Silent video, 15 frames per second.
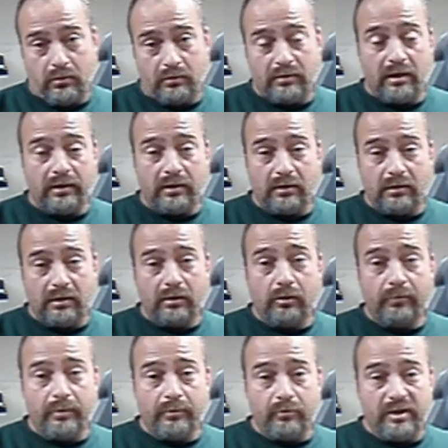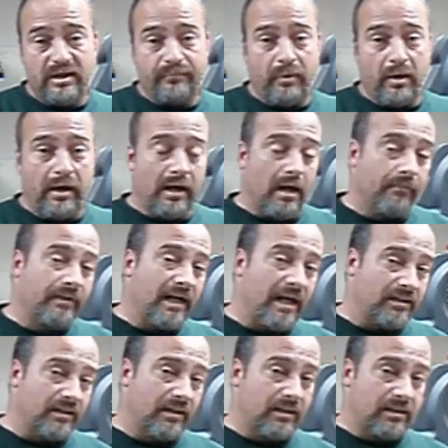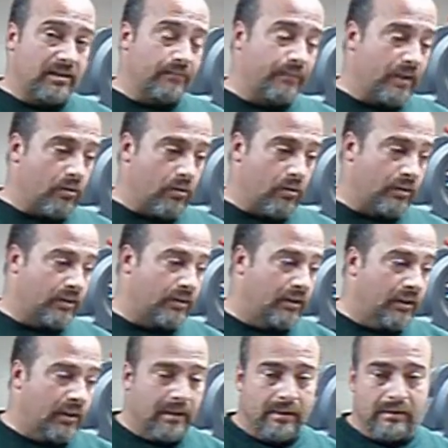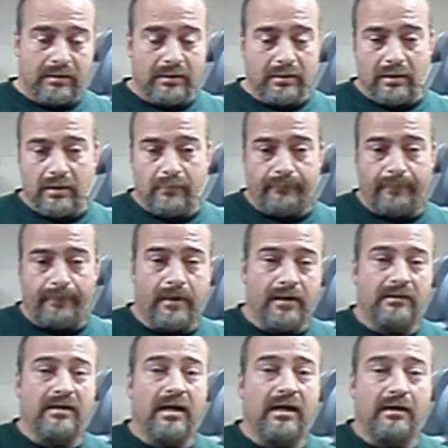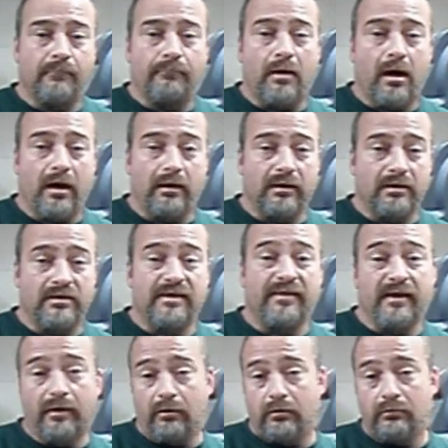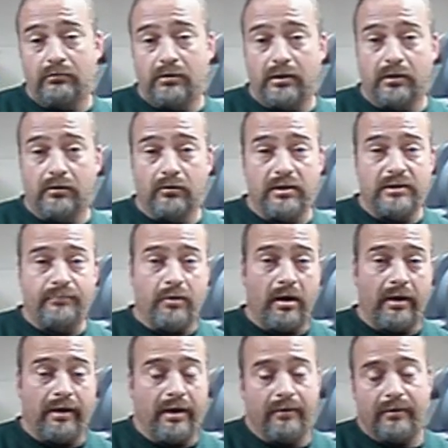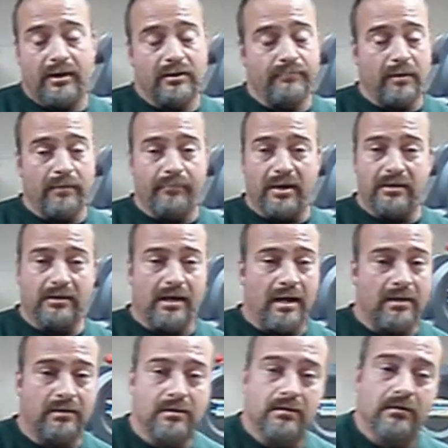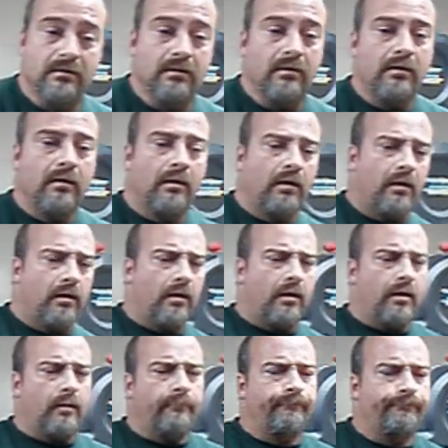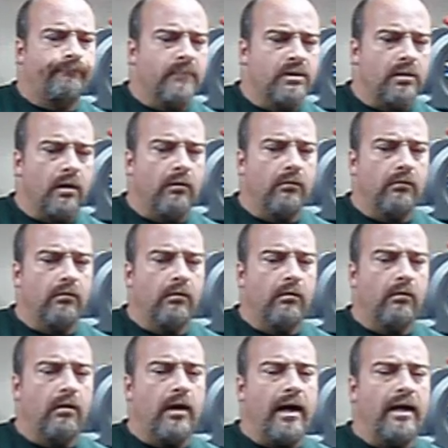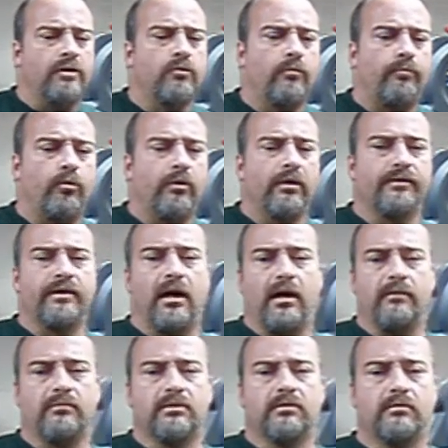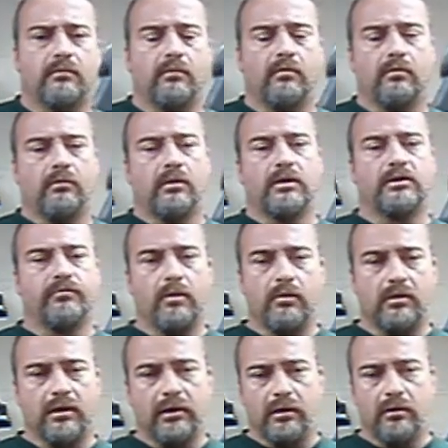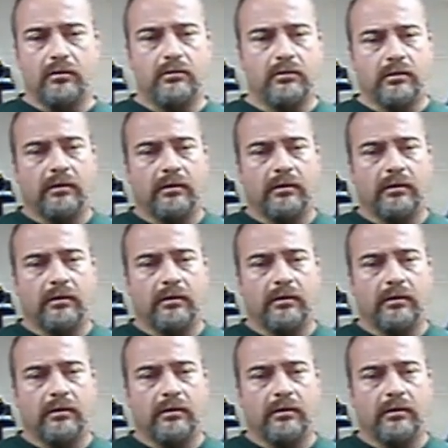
than the aluminum grease pot. I'm guessing this is because the titanium pot is thinner than the grease pot. I mean, that's my best guess. So actual boil times, when the smoke cleared,